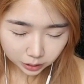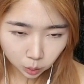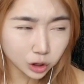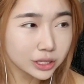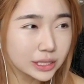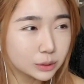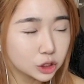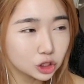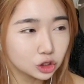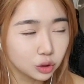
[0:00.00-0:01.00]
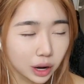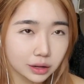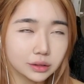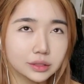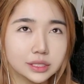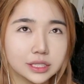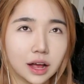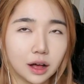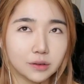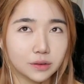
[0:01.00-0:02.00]
What are some struggles
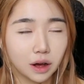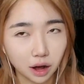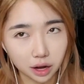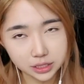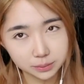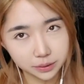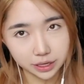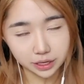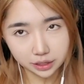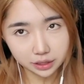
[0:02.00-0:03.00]
of cosplaying?